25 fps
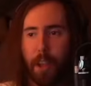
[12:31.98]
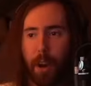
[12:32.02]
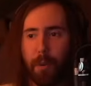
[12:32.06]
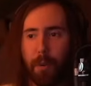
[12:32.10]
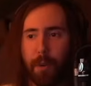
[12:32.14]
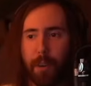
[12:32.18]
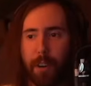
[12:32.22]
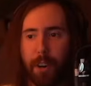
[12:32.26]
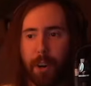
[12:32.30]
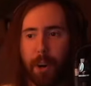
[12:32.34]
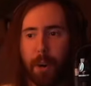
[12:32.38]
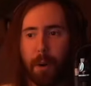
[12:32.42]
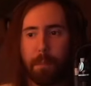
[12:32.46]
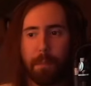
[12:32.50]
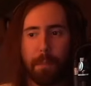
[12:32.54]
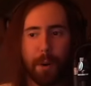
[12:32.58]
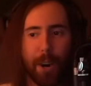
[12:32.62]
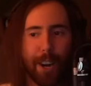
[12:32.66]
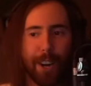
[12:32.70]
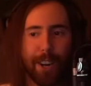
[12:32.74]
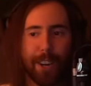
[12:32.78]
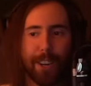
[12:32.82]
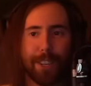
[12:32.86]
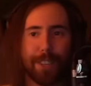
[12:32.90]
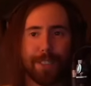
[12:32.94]
were no
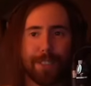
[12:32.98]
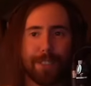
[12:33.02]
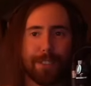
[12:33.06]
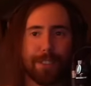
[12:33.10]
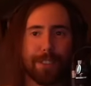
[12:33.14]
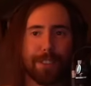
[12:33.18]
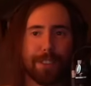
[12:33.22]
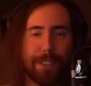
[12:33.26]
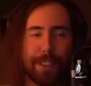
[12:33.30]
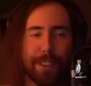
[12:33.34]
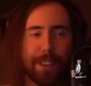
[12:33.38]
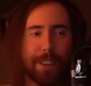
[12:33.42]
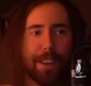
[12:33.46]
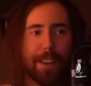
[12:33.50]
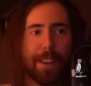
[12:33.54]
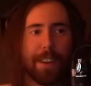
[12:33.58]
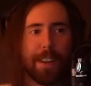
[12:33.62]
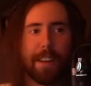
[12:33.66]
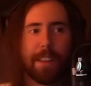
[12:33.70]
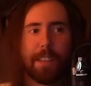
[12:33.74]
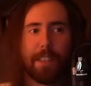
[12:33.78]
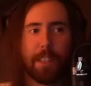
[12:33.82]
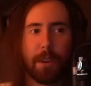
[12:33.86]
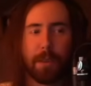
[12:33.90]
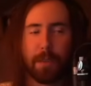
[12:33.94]
bugs.
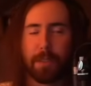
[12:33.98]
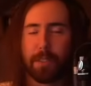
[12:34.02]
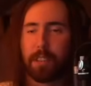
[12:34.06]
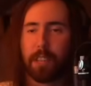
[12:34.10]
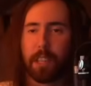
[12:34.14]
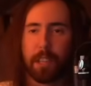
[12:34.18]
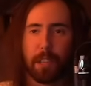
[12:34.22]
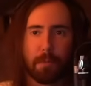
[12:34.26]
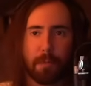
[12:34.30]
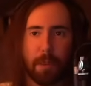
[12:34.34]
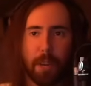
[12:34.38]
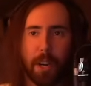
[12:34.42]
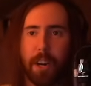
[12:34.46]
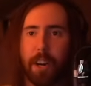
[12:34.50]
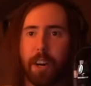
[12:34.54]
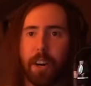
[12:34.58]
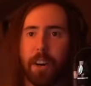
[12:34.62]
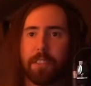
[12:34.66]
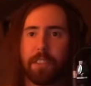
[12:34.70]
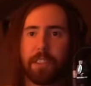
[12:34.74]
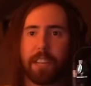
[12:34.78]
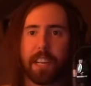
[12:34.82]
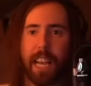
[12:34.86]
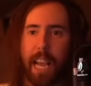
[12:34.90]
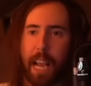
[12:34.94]
There was nothing
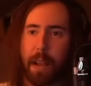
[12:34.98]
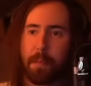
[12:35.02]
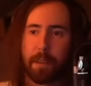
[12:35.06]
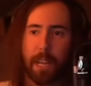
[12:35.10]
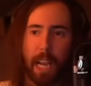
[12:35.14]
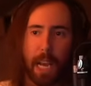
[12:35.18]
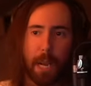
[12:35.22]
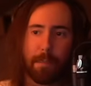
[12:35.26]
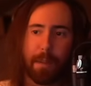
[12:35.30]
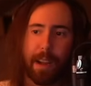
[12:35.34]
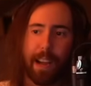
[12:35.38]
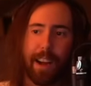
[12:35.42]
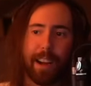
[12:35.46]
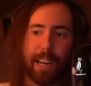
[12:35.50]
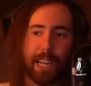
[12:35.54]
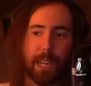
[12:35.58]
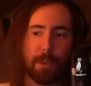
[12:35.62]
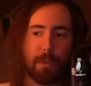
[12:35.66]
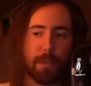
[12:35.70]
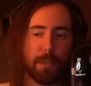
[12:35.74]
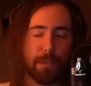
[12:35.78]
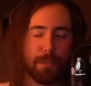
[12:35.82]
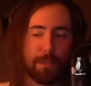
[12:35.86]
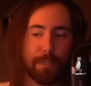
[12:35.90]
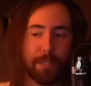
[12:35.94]
wrong. The game came out, it
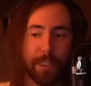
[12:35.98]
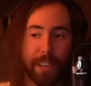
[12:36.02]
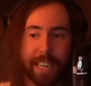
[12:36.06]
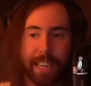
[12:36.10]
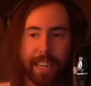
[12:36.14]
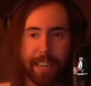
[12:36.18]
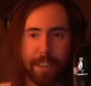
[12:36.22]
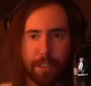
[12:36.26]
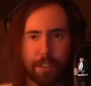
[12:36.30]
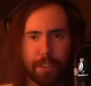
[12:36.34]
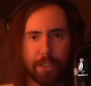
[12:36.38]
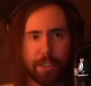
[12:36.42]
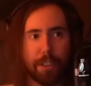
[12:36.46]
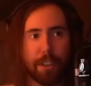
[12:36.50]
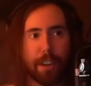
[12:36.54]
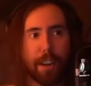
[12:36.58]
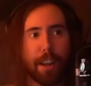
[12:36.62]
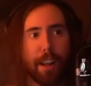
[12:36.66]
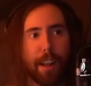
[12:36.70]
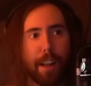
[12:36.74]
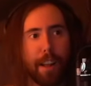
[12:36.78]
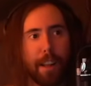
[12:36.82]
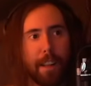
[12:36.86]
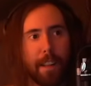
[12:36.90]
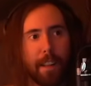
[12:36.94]
was finished.
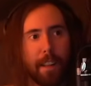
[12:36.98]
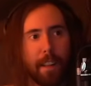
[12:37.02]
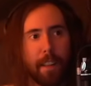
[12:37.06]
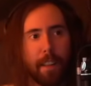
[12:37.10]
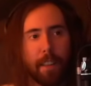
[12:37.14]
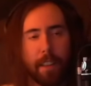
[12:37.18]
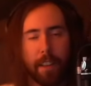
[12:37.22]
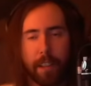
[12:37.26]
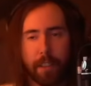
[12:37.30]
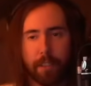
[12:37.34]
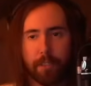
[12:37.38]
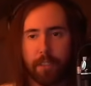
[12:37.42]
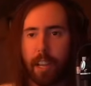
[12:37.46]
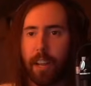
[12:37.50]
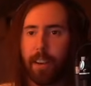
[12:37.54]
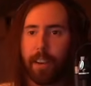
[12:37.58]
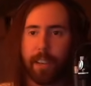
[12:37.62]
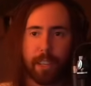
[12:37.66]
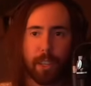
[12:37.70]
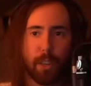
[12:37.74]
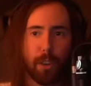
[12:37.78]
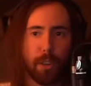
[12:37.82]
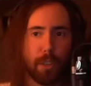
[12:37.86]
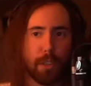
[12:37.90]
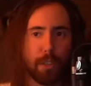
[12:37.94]
It's not
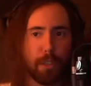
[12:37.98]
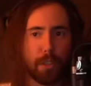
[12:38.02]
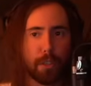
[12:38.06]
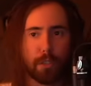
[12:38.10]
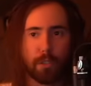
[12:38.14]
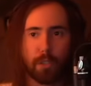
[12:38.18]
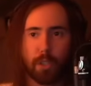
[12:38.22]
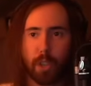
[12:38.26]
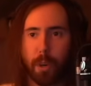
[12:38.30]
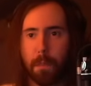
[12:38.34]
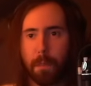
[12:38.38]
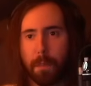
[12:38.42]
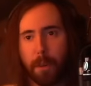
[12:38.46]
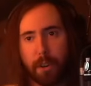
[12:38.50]
like you could just super